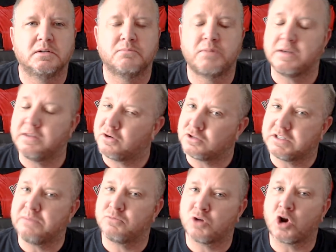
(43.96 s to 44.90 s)
But in their
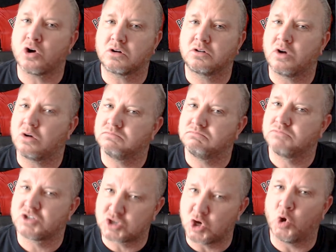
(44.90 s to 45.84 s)
deep, dark
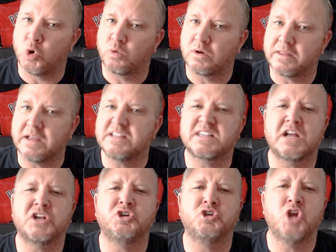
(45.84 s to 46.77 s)
soul where they
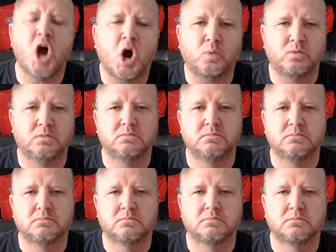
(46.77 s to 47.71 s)
said no,
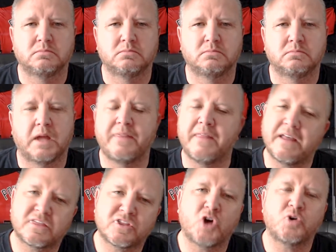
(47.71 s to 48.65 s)
and they
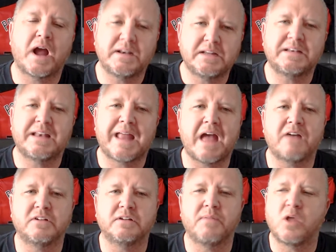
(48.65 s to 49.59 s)
thought I didn't
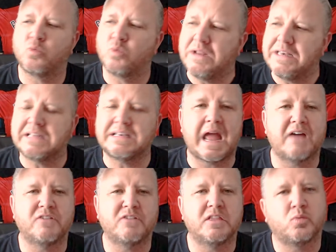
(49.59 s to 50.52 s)
have it, that we didn't
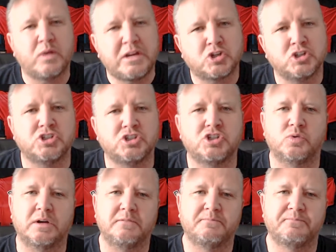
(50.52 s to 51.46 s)
have it, and that we couldn't do
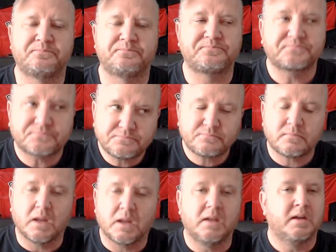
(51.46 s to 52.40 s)
it,
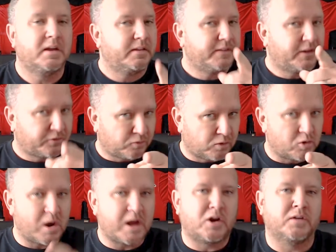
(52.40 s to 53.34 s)
there's
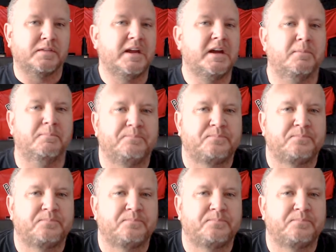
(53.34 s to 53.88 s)
regret on them.